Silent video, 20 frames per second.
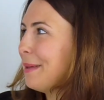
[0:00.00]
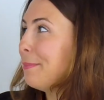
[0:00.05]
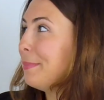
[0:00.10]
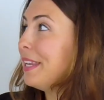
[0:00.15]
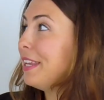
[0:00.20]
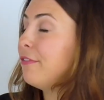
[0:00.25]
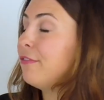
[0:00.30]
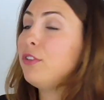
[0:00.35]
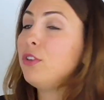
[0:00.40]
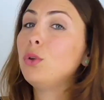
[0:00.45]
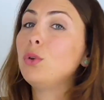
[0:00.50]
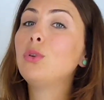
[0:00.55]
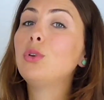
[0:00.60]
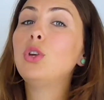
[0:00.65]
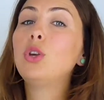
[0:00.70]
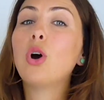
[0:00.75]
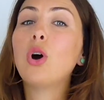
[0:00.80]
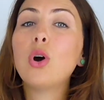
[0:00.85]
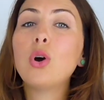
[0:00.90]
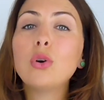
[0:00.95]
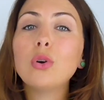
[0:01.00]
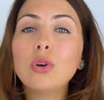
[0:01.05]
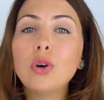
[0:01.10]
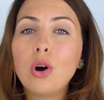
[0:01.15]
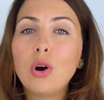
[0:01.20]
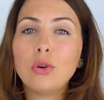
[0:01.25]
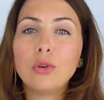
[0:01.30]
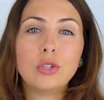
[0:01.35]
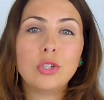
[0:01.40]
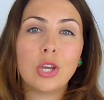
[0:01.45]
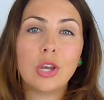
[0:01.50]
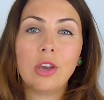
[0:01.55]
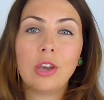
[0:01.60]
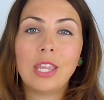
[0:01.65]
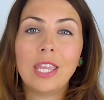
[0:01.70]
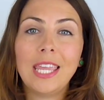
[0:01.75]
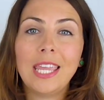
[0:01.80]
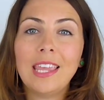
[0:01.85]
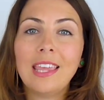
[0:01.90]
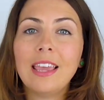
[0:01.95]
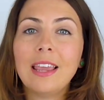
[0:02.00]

But if you go cold turkey,